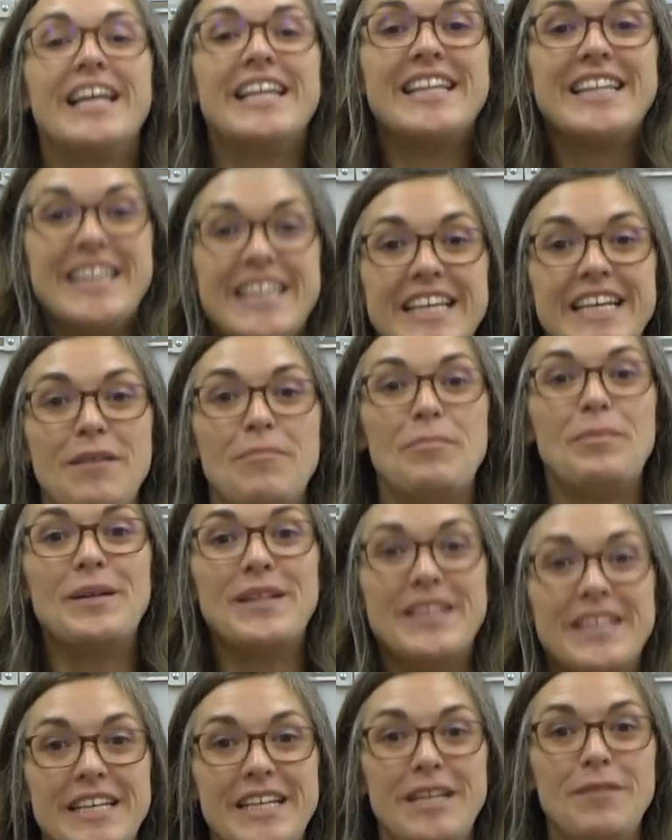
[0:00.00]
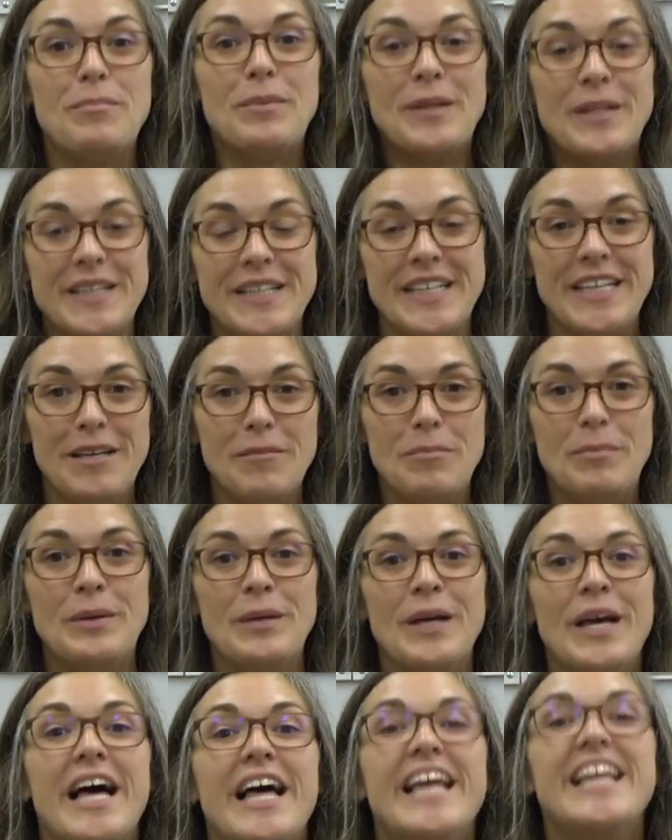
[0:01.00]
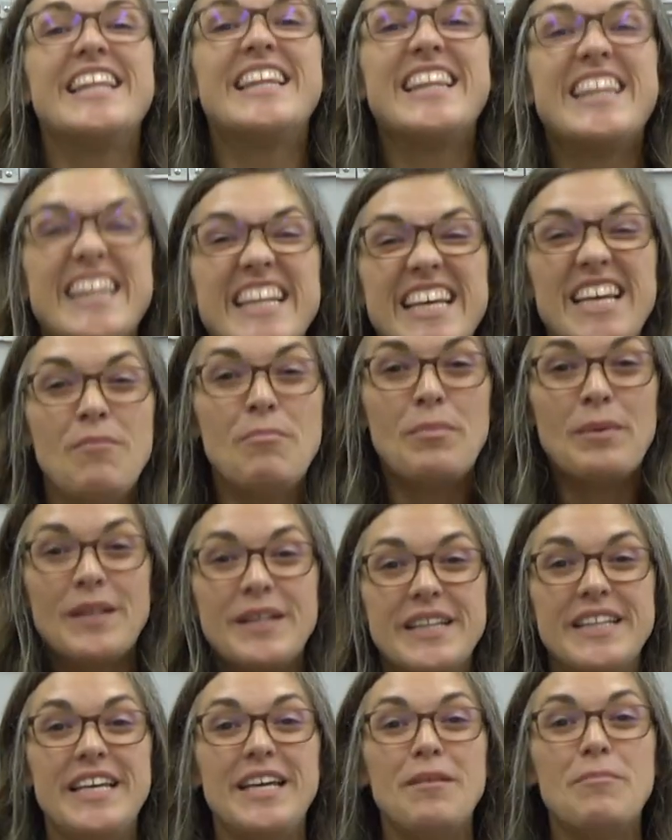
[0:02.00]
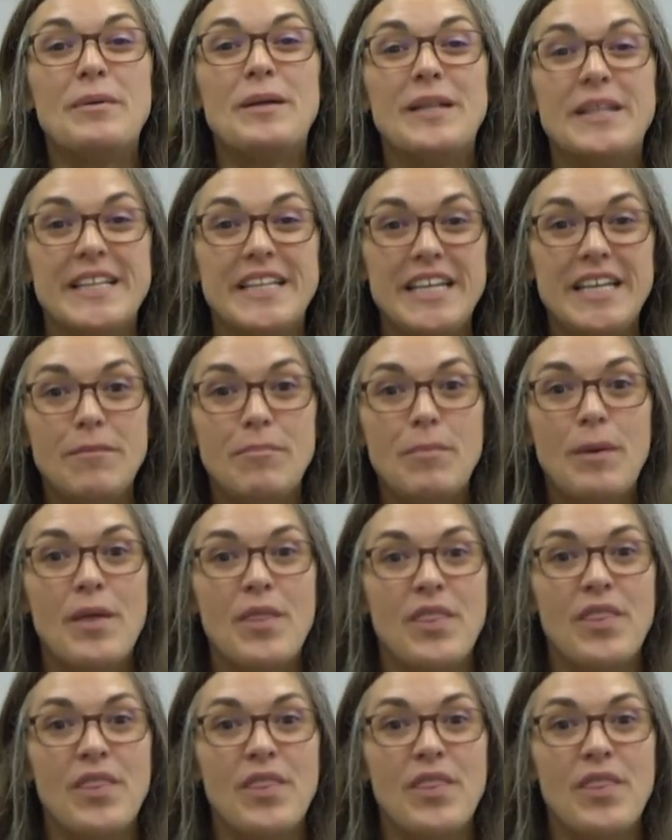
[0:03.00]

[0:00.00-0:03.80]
leap, leap, leap, leap, leap, leap.